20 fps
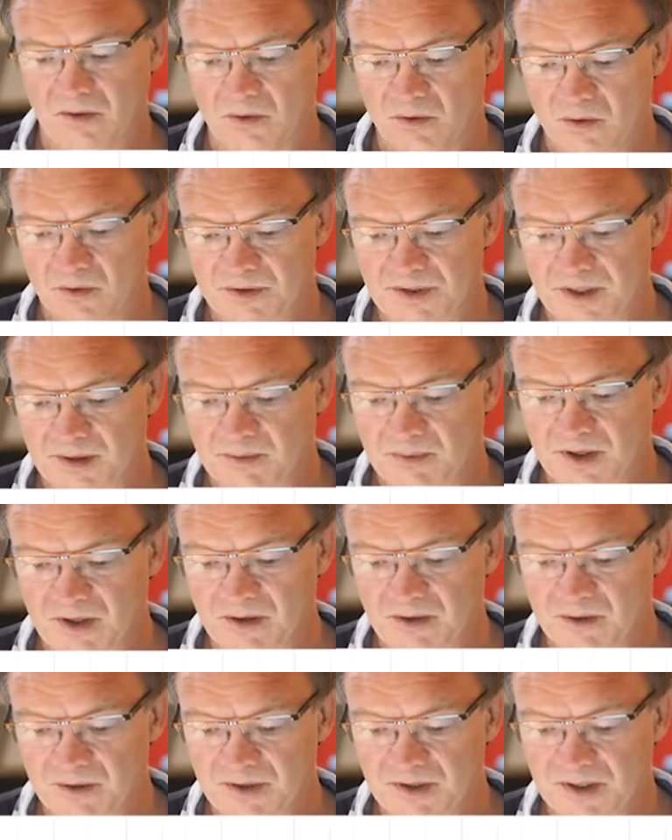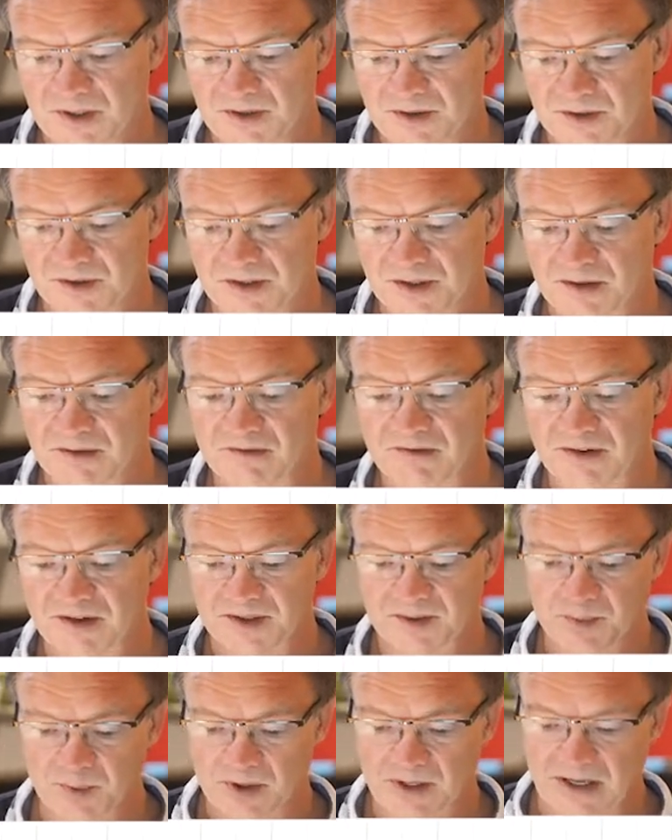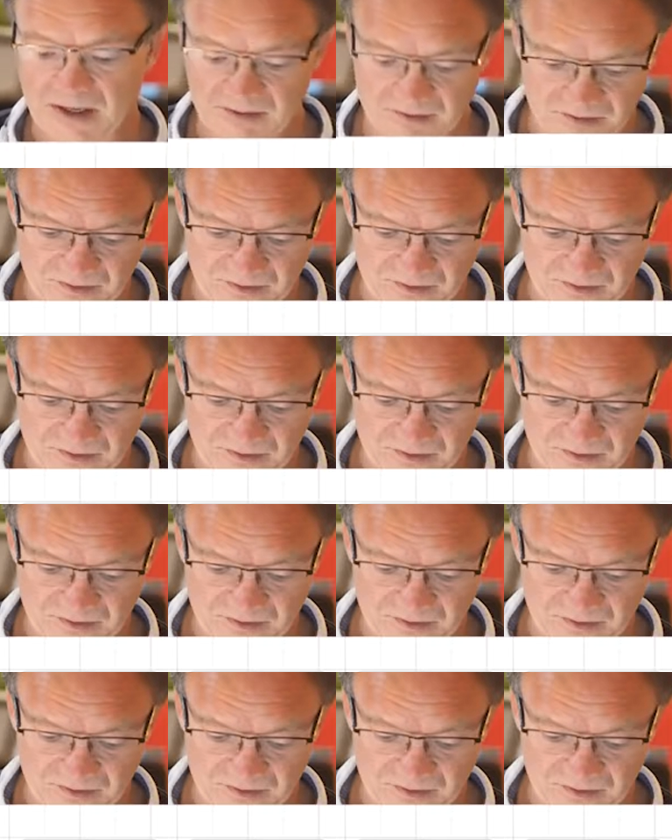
or somebody who's interested in Facebook